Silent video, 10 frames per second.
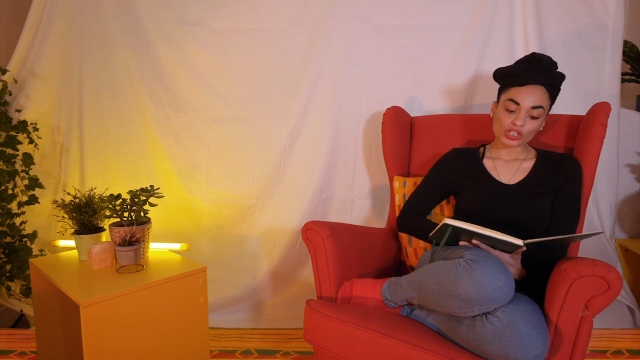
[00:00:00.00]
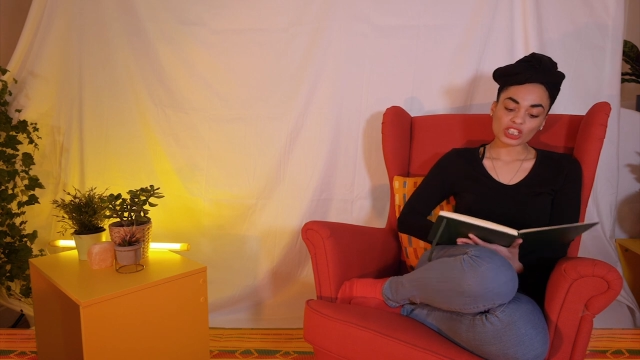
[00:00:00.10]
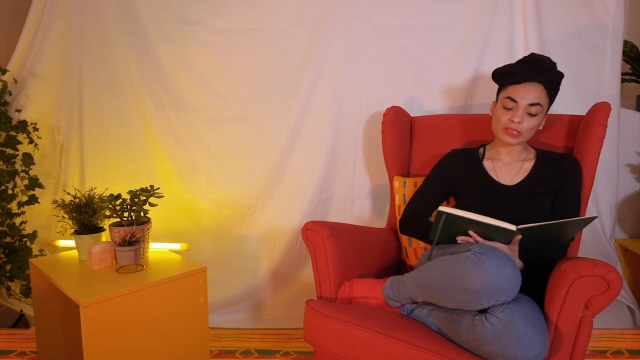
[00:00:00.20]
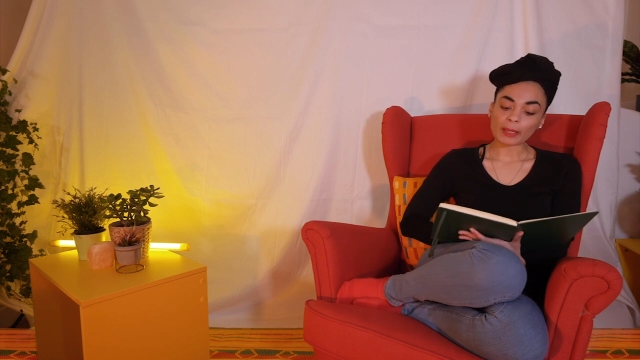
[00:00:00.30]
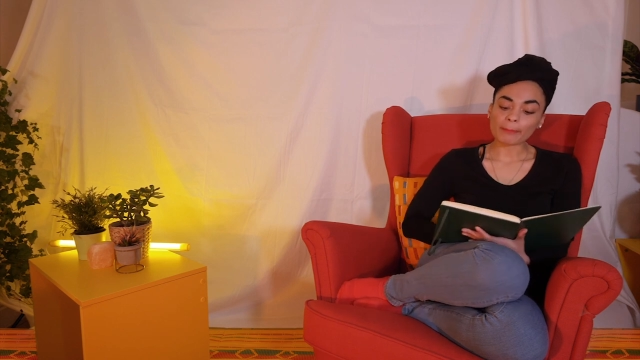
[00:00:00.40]

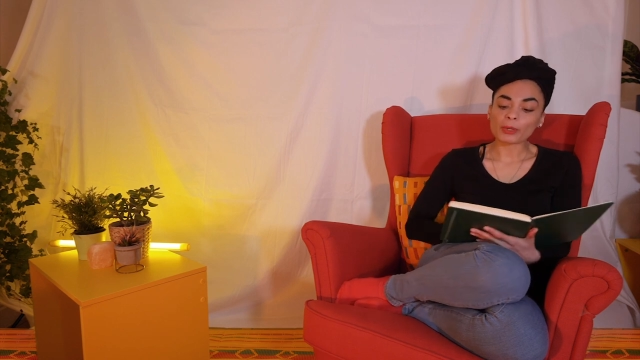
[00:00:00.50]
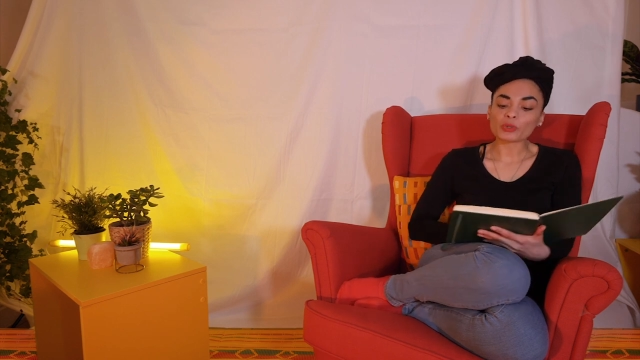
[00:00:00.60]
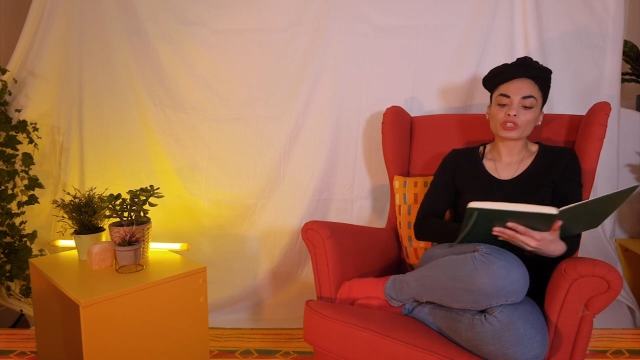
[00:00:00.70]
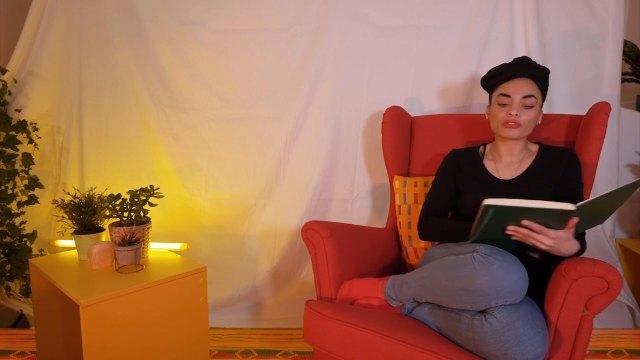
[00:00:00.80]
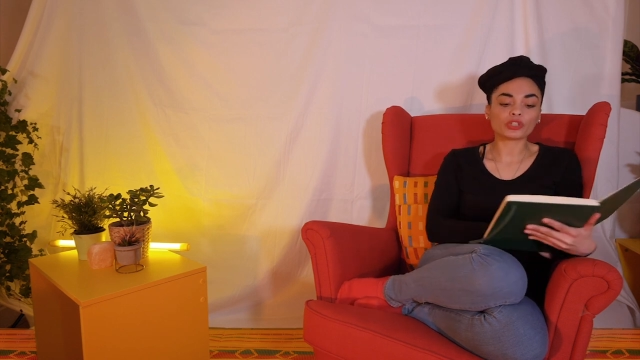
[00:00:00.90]
She spent
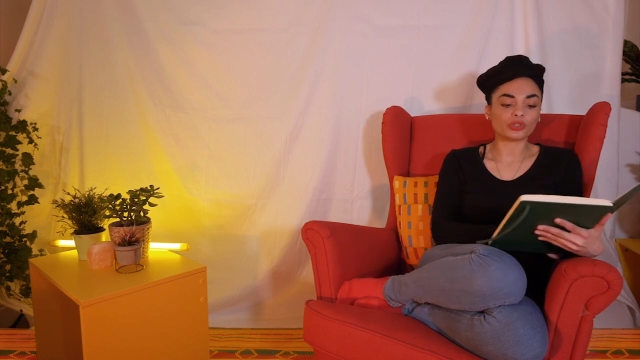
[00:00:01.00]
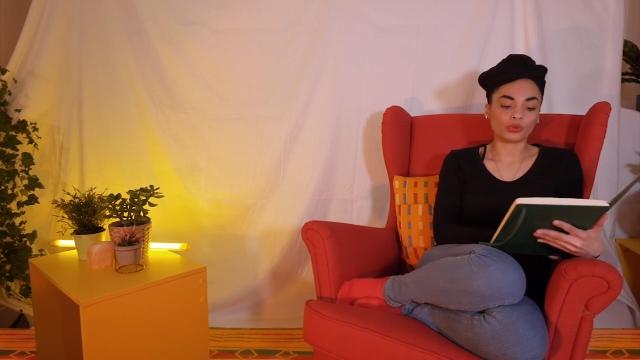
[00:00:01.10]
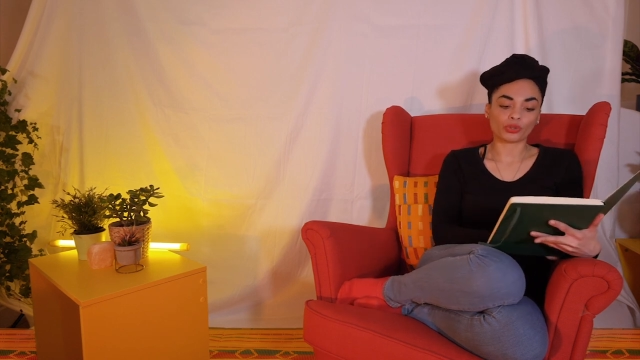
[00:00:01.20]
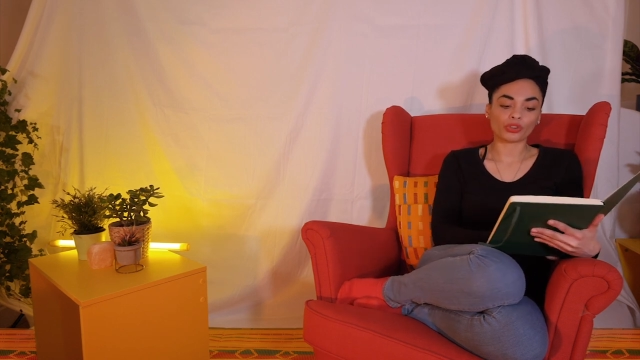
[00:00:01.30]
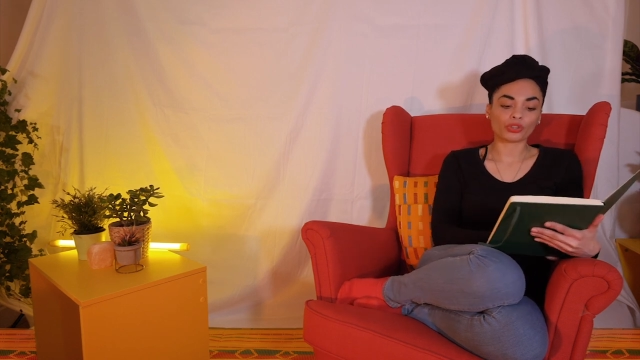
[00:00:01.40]
most of her
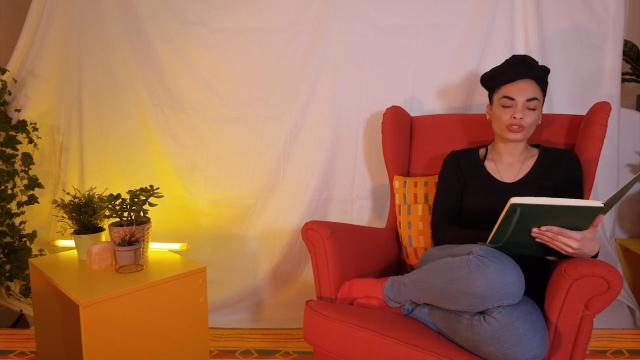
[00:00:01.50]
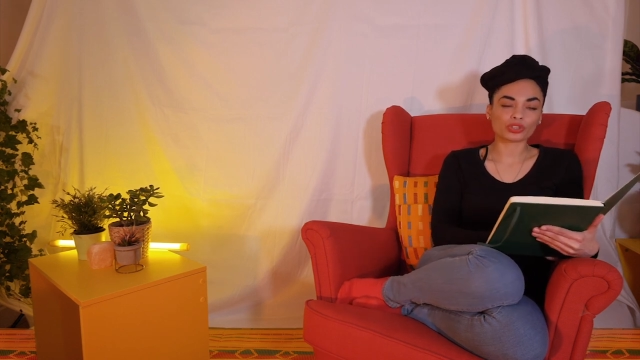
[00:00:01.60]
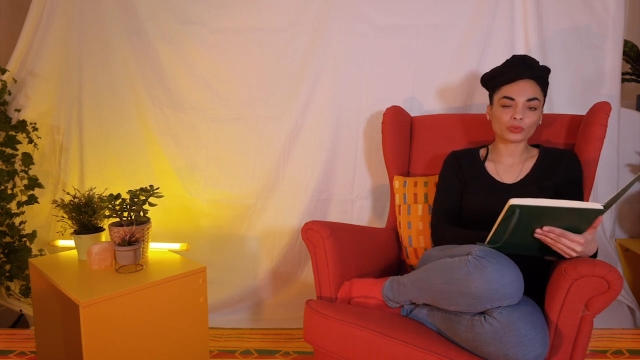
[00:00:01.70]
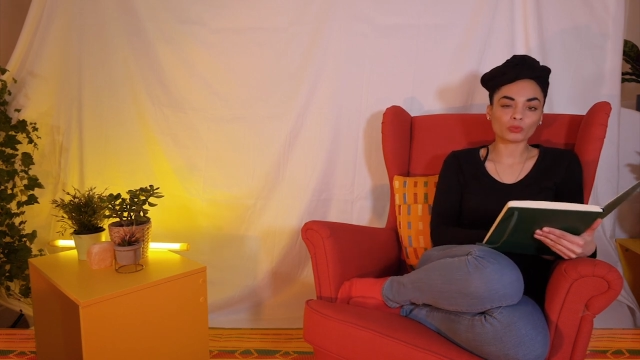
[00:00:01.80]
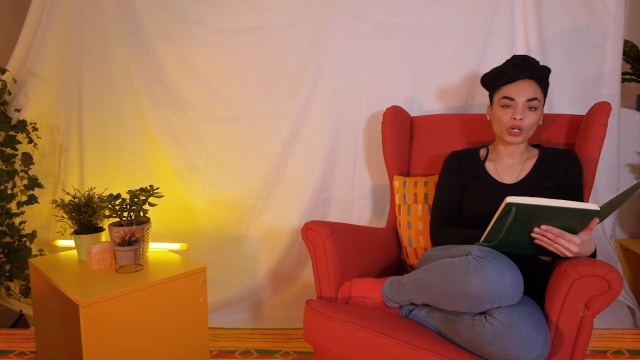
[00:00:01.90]
youth
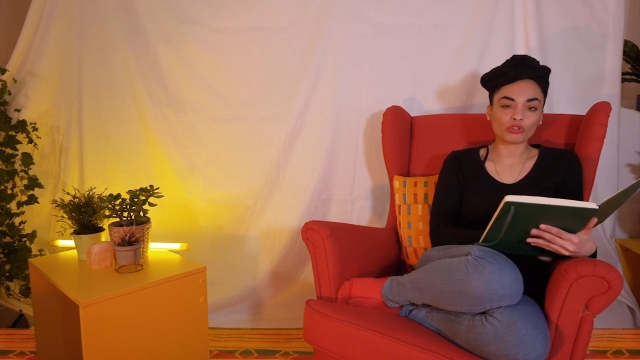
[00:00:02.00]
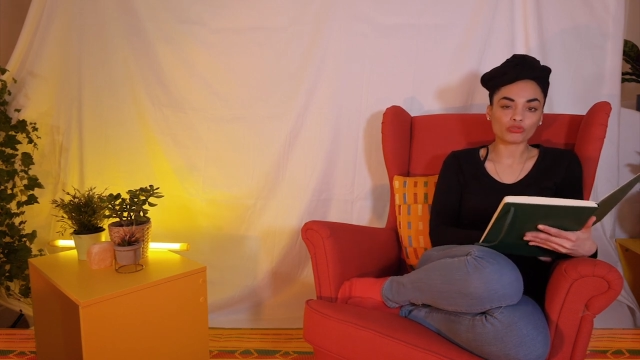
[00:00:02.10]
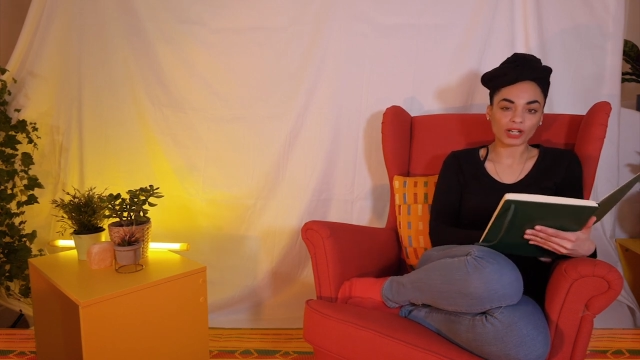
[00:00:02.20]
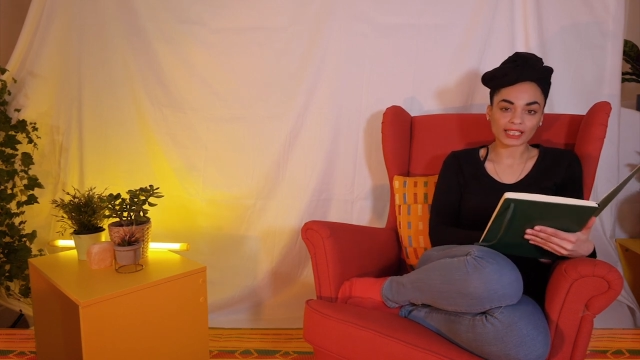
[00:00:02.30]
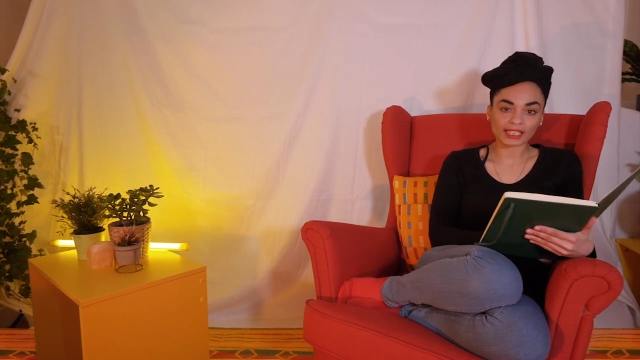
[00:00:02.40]
somewhat
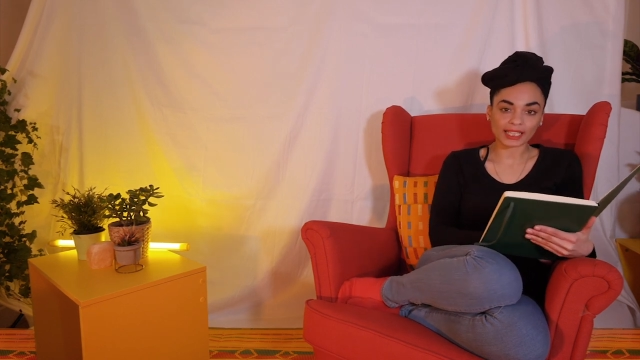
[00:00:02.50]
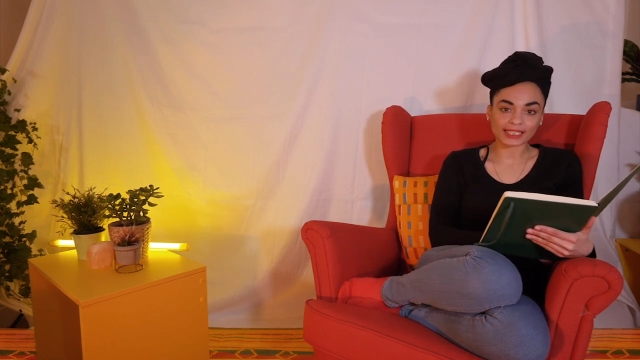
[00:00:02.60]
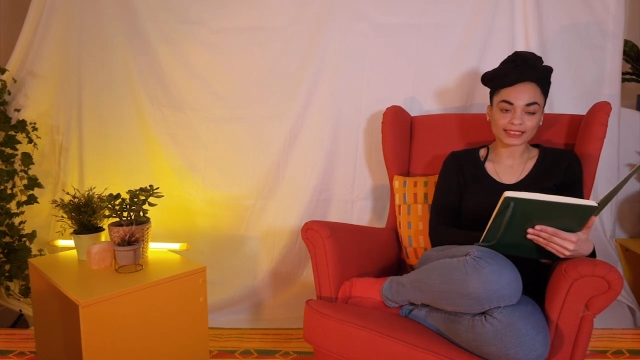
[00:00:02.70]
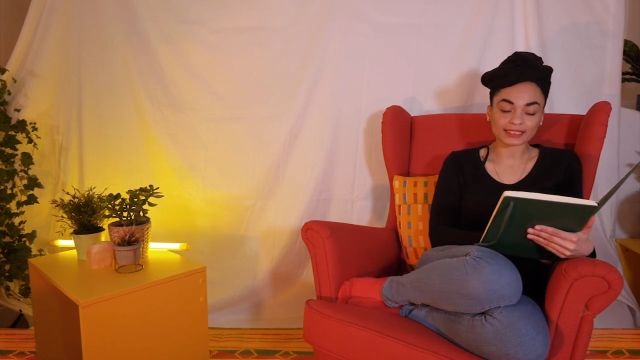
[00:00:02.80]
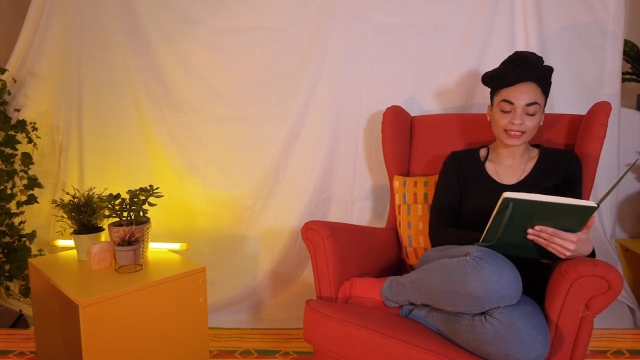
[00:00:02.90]

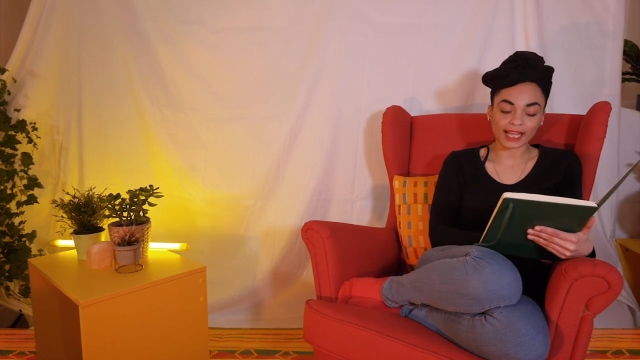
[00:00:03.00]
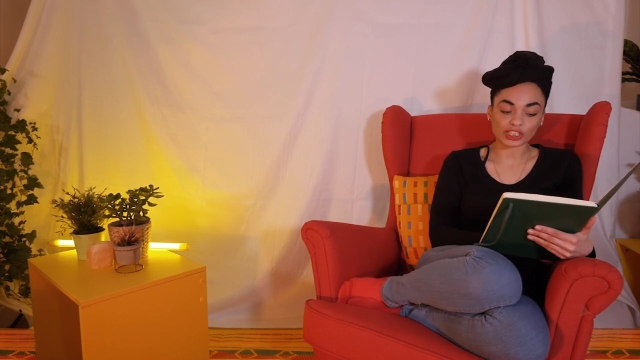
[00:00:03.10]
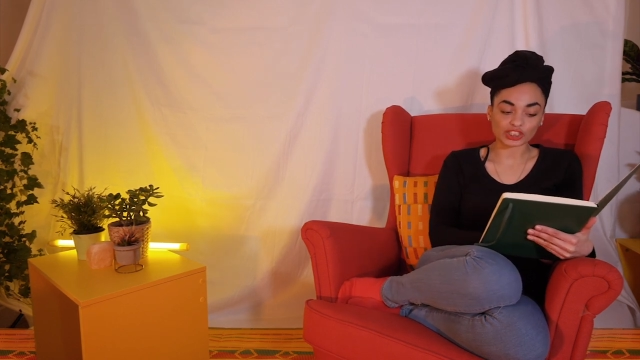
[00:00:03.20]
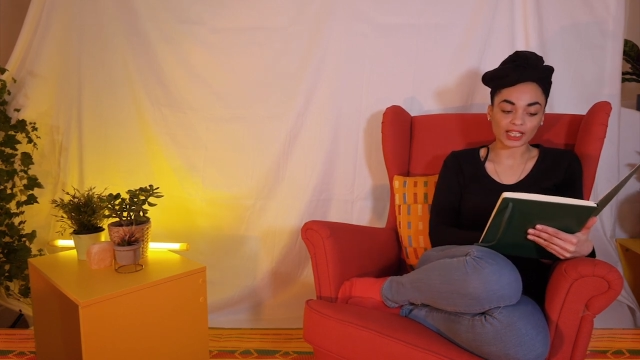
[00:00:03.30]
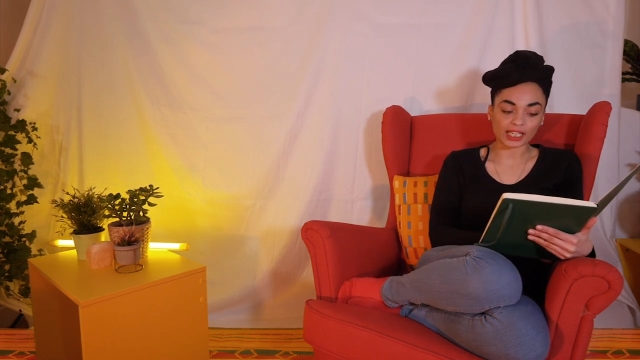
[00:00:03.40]
regulated and
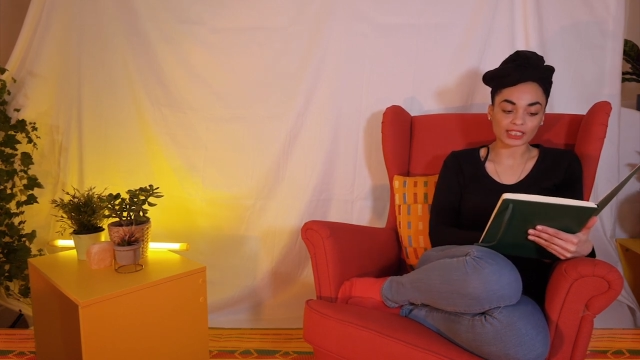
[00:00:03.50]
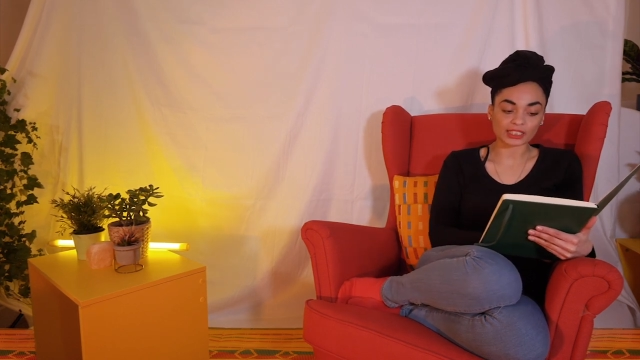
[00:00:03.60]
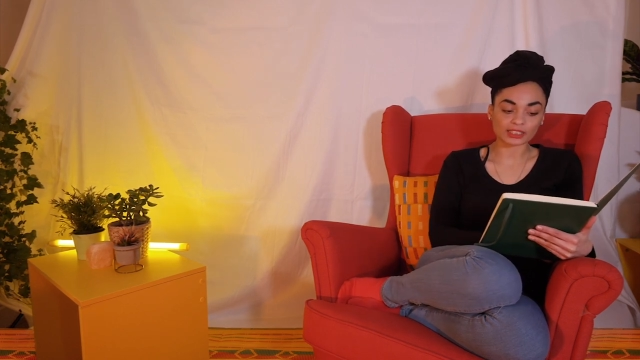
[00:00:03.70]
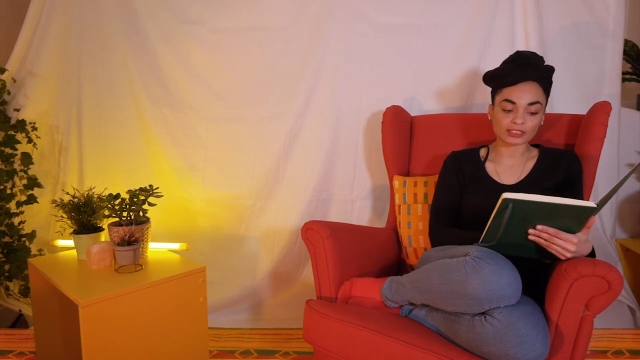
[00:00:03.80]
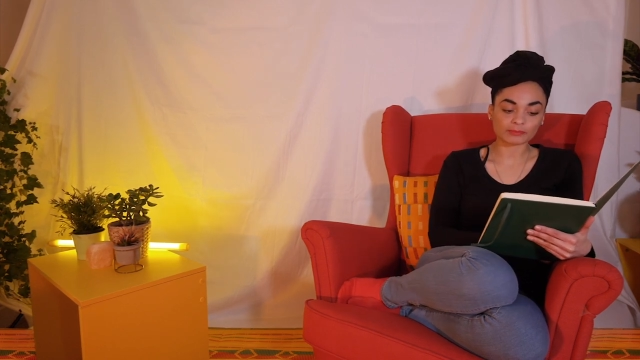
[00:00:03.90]

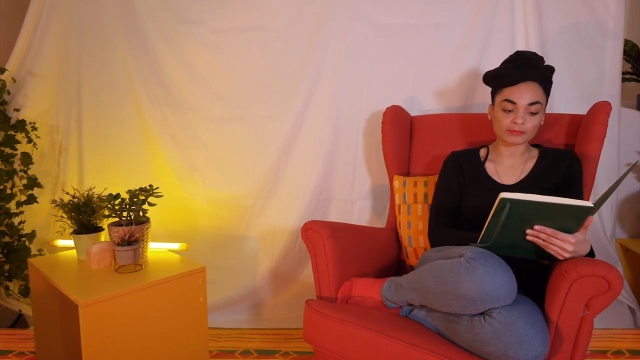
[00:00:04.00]
educated.